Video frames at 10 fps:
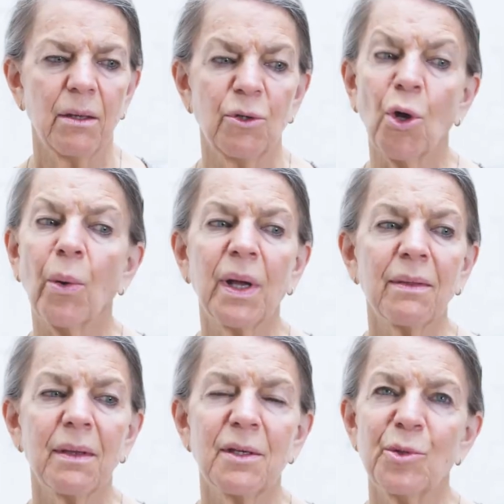knowing
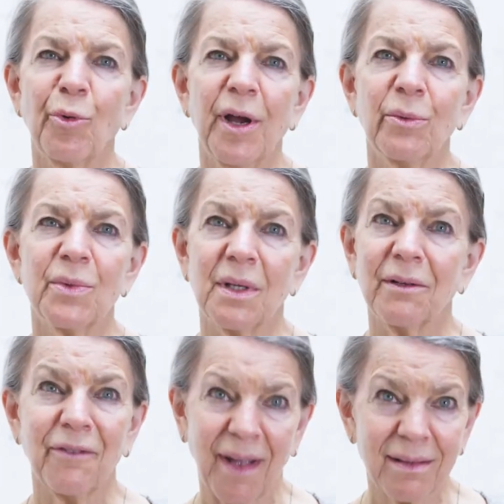that his brain was
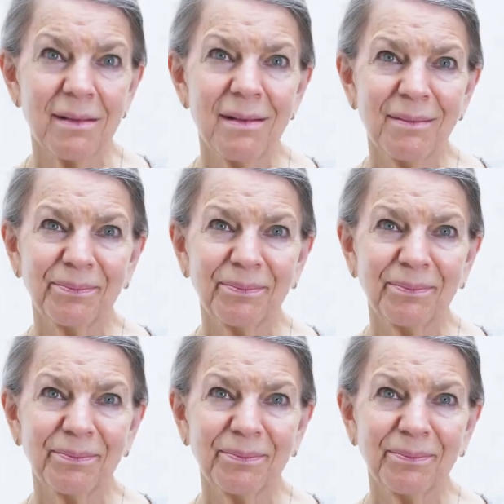unaffected.